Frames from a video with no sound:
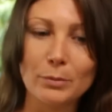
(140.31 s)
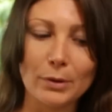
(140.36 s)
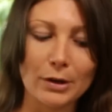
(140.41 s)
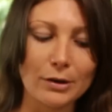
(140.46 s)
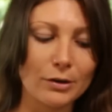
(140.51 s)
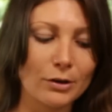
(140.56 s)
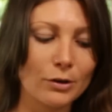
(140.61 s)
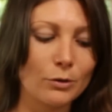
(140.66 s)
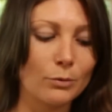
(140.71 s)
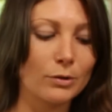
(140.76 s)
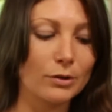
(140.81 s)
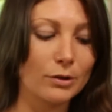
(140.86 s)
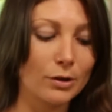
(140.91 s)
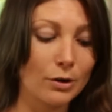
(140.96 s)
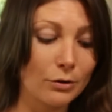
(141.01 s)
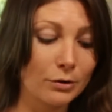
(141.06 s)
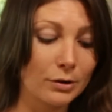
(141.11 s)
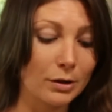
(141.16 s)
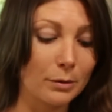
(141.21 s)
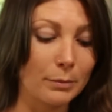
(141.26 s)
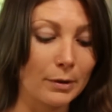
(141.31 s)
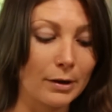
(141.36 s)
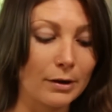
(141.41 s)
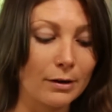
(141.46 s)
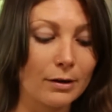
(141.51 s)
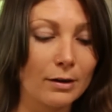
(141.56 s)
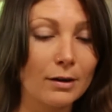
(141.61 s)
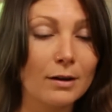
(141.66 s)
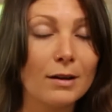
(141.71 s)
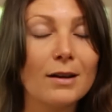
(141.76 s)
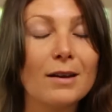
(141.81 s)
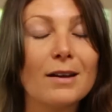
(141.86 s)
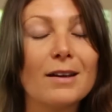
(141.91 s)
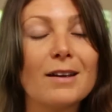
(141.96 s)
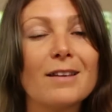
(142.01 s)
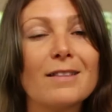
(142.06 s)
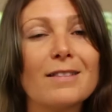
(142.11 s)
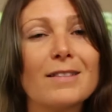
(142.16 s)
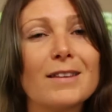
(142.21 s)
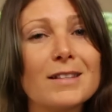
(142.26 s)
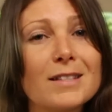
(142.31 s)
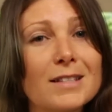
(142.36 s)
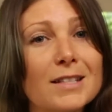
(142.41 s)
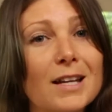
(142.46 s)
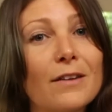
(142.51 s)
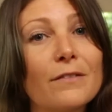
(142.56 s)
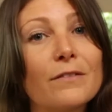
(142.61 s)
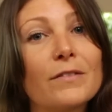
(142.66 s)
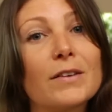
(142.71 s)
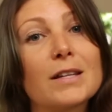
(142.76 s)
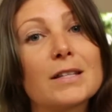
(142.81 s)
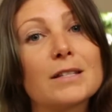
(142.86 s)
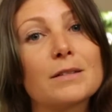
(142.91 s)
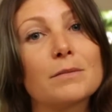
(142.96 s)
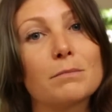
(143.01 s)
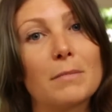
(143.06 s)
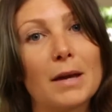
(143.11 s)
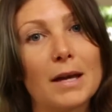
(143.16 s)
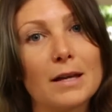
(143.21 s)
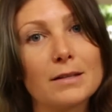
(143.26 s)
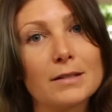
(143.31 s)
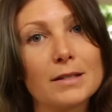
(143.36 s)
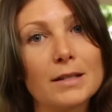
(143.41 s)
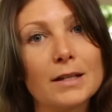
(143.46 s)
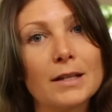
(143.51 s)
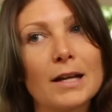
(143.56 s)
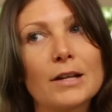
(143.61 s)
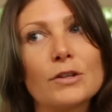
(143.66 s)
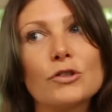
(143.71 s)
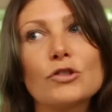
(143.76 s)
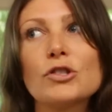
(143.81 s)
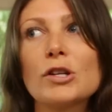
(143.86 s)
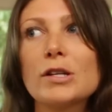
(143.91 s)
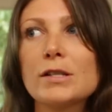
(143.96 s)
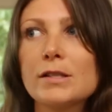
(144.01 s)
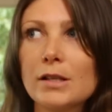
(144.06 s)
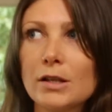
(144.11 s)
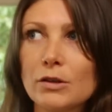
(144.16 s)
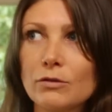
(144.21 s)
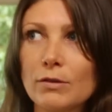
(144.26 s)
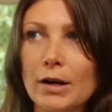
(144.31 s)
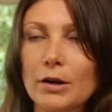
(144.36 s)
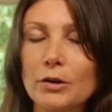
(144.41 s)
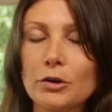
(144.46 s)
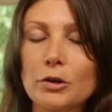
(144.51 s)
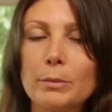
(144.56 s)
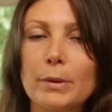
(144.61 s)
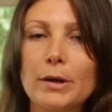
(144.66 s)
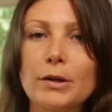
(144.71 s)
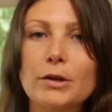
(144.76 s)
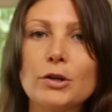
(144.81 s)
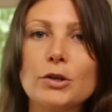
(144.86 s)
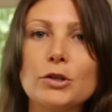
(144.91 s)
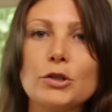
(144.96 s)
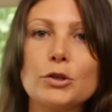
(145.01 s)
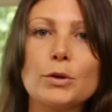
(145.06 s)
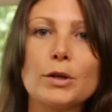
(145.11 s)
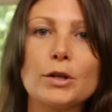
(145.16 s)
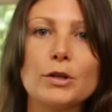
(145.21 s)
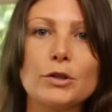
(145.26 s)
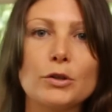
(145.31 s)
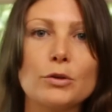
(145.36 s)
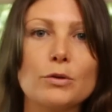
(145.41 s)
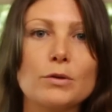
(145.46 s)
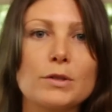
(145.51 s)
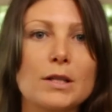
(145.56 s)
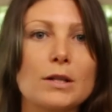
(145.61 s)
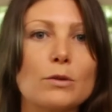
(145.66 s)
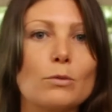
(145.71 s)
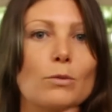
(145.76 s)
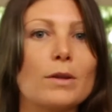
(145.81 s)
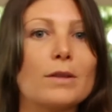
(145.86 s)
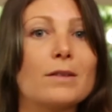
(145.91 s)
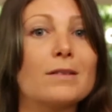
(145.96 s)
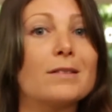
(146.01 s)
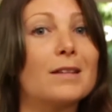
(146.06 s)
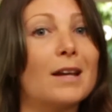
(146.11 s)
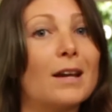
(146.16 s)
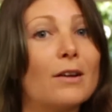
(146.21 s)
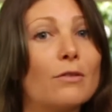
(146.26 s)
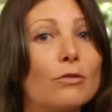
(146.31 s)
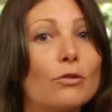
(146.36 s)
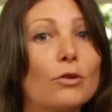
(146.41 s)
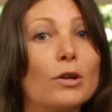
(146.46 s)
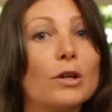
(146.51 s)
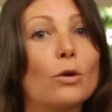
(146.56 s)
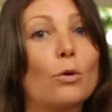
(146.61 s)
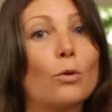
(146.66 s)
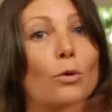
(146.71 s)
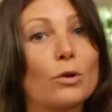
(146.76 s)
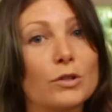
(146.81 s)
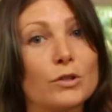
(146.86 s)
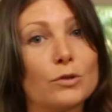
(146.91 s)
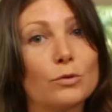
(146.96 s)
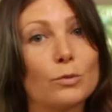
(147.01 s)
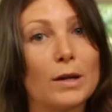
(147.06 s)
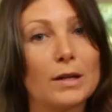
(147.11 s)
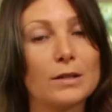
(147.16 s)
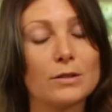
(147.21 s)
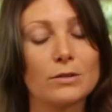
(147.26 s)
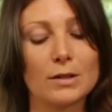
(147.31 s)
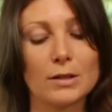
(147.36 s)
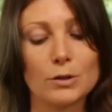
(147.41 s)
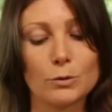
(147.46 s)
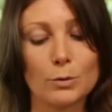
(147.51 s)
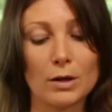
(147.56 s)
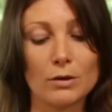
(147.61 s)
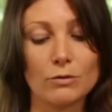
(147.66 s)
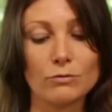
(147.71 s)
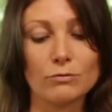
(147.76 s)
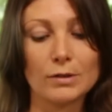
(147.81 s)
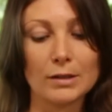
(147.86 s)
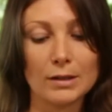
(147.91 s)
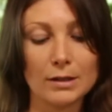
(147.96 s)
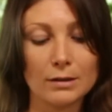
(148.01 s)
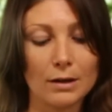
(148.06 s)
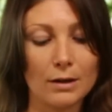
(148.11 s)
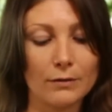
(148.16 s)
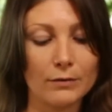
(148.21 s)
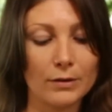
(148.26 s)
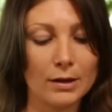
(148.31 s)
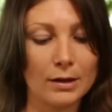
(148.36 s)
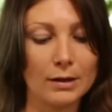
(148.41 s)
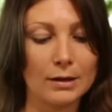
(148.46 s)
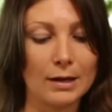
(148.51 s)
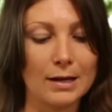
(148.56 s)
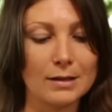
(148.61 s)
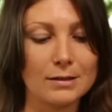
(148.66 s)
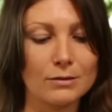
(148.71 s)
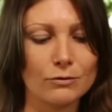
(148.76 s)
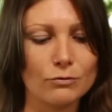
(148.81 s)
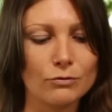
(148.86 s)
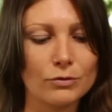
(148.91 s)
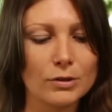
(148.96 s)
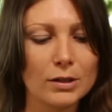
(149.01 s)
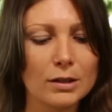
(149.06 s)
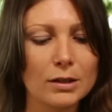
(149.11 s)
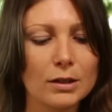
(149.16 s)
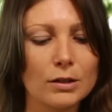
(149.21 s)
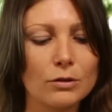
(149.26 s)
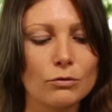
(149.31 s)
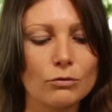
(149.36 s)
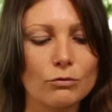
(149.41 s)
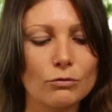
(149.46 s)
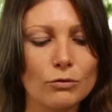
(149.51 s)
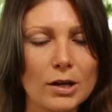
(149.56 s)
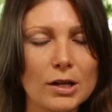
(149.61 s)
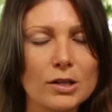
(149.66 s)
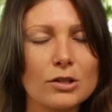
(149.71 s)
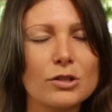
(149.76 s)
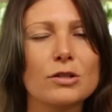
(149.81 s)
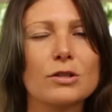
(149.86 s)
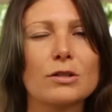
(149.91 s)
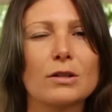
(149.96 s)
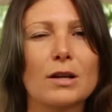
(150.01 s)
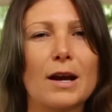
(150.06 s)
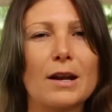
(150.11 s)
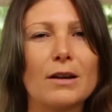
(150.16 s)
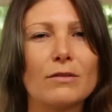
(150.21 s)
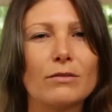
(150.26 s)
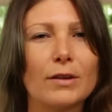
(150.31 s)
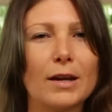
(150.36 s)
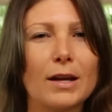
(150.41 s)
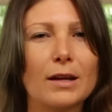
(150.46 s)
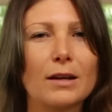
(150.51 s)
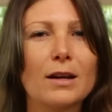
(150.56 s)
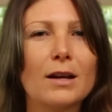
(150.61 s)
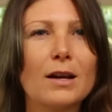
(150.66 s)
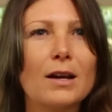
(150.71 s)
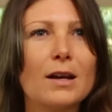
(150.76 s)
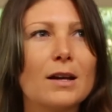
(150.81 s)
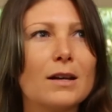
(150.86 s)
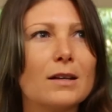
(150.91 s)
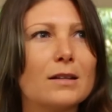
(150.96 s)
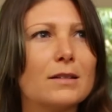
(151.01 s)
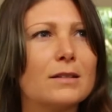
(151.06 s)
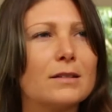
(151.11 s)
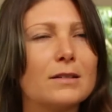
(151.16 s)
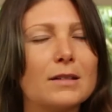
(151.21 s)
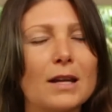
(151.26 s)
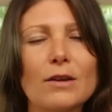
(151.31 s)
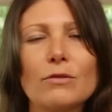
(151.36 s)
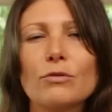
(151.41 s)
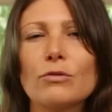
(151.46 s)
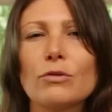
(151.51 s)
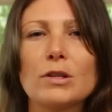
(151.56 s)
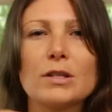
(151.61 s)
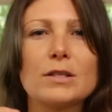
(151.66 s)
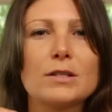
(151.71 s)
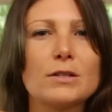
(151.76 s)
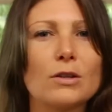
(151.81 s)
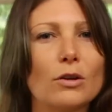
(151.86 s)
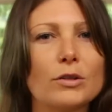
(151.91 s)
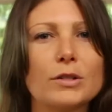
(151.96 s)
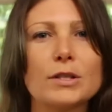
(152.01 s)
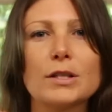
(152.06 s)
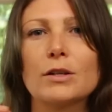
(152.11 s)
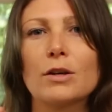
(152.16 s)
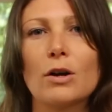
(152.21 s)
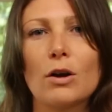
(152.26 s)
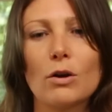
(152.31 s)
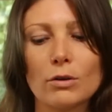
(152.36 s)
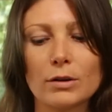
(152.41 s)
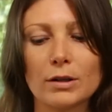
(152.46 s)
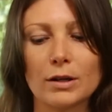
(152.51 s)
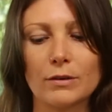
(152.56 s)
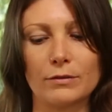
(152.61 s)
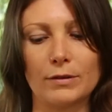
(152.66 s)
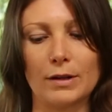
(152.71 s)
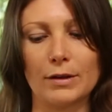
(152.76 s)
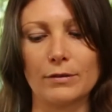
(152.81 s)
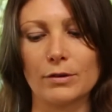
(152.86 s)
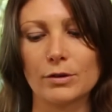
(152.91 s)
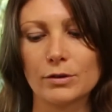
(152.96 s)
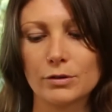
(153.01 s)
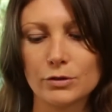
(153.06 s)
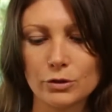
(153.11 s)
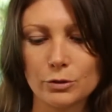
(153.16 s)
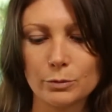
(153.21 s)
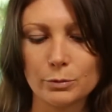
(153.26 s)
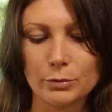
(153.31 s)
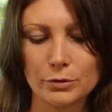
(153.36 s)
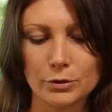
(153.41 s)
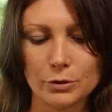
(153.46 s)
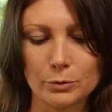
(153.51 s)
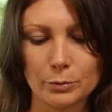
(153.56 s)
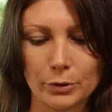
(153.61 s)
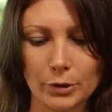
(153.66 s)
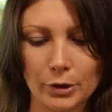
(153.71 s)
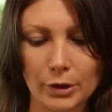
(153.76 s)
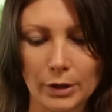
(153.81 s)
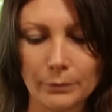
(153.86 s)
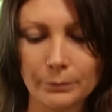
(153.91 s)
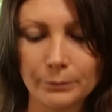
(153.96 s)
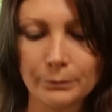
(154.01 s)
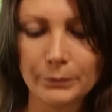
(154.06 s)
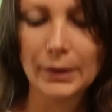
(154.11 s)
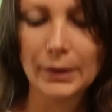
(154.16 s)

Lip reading: butter with coconut butter. This stuff is amazing, and just like regular butter, you can use it with savory or sweet. So that's why I really love it, and it has a really rich, kind of like savory, salty coconut flavor. Super, super good.